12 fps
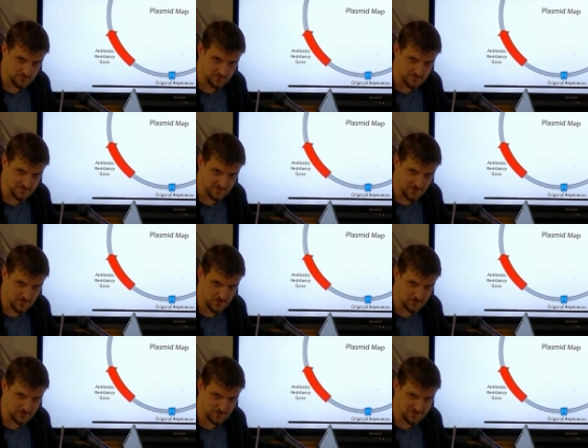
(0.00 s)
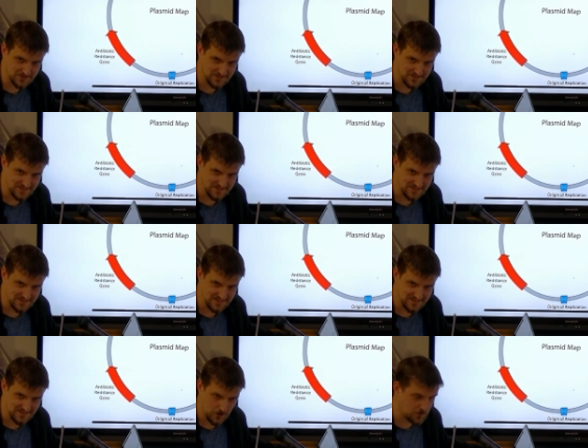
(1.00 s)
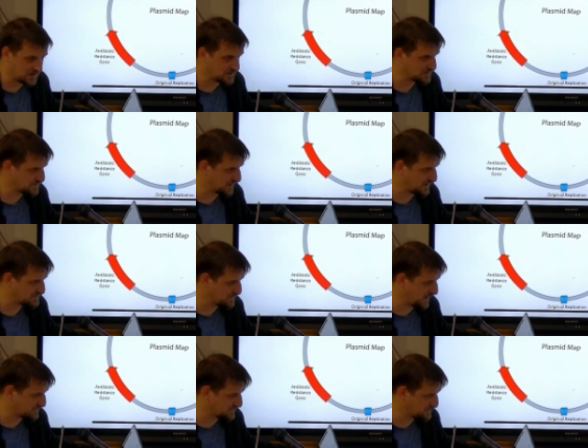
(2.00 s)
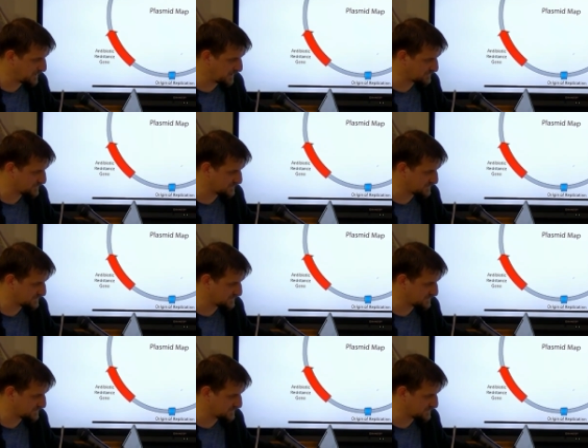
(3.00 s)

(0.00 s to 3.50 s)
Another question? Okay, good. Okay, so we have to